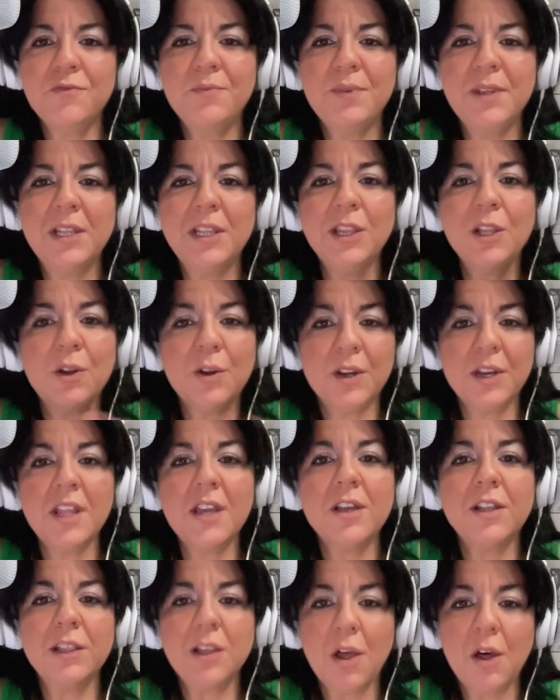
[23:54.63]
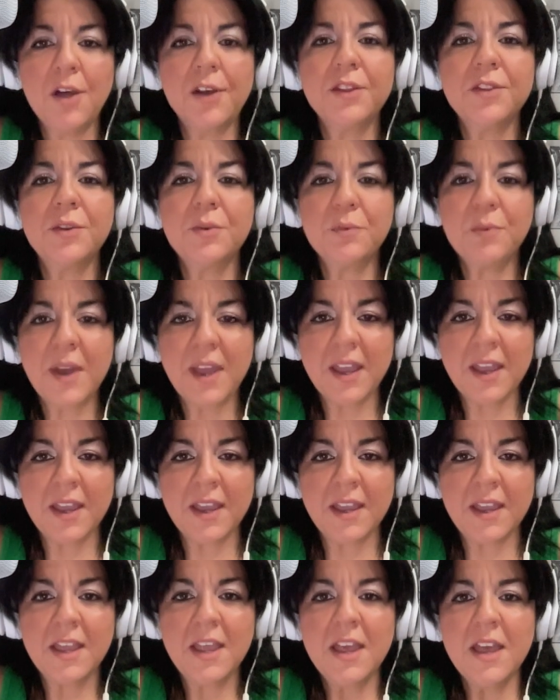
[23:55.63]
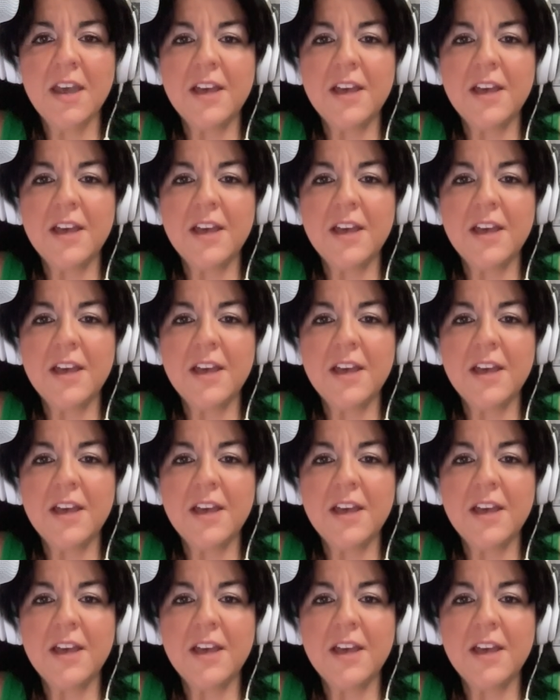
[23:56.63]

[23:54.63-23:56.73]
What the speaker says: you've been learning along the way.